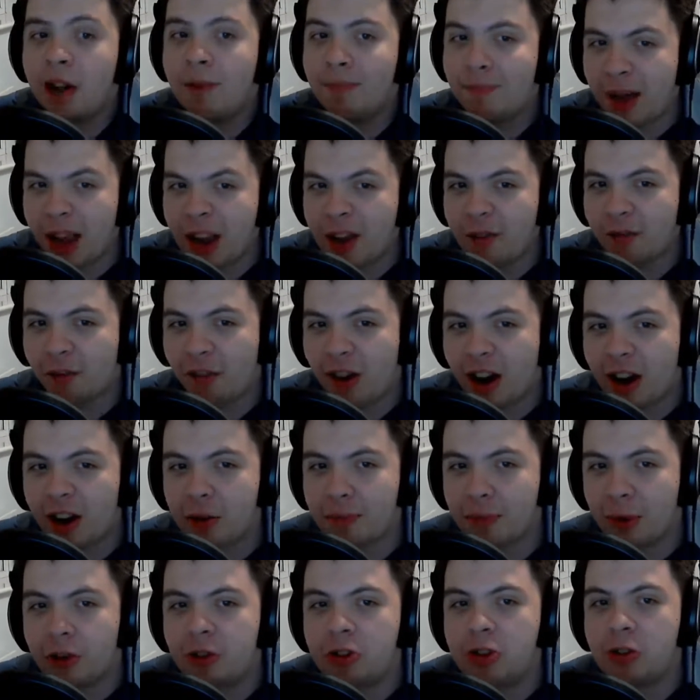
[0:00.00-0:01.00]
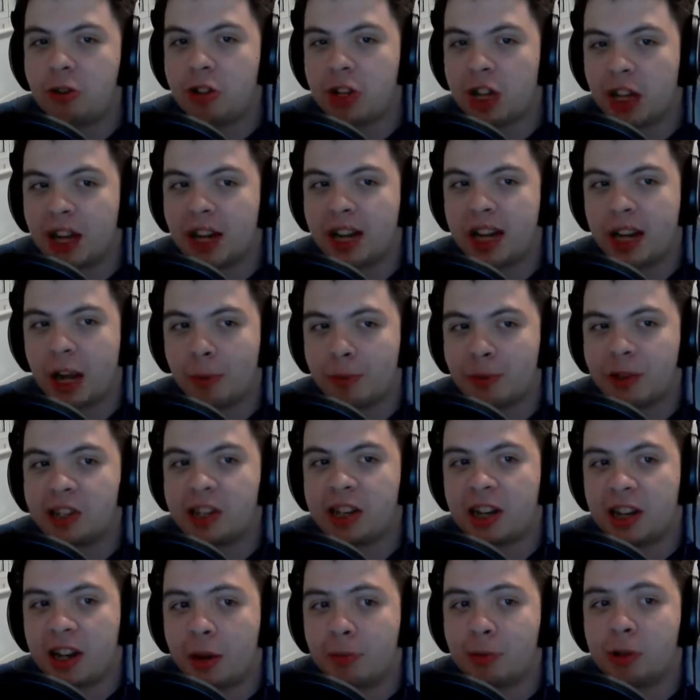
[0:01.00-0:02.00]
may frown upon you turning up and
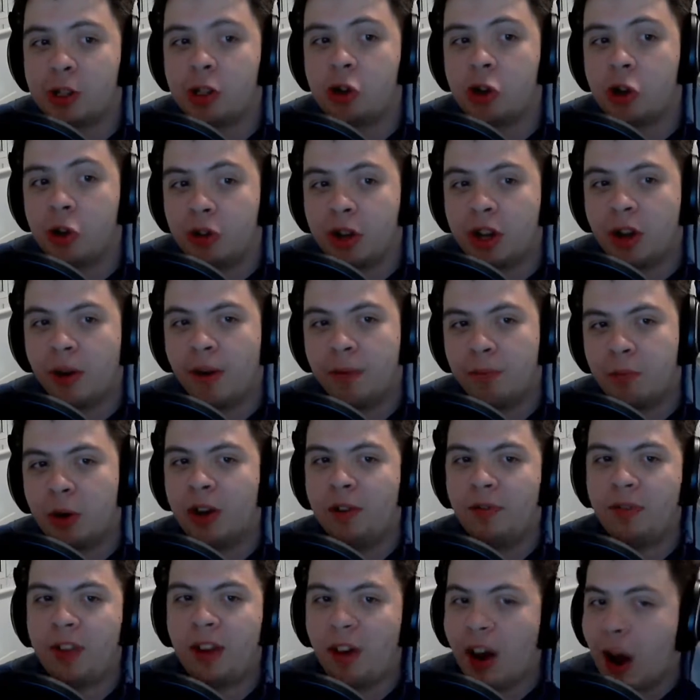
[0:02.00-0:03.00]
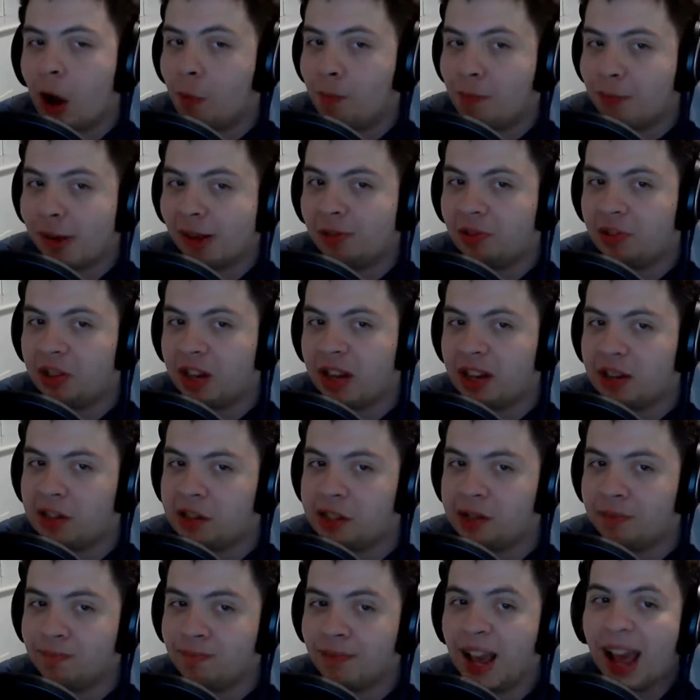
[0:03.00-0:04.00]
setting up a studio in one of their
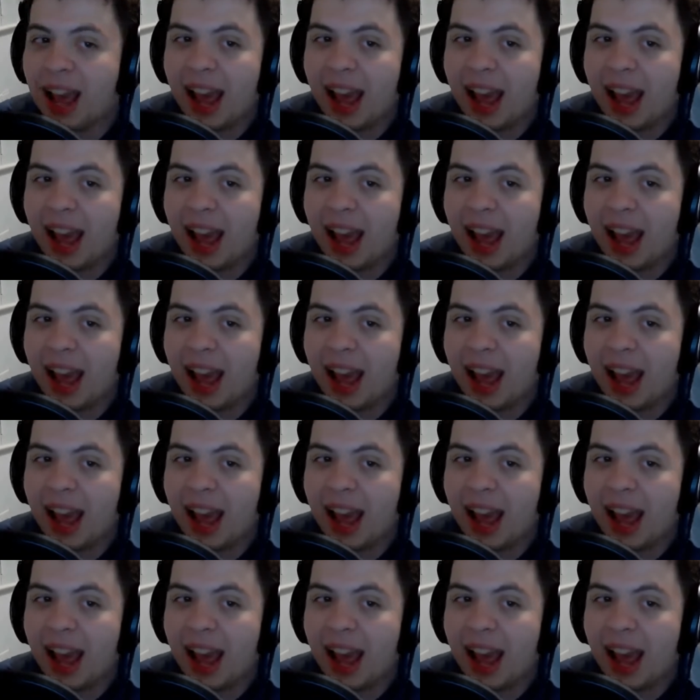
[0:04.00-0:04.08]
outbuildings.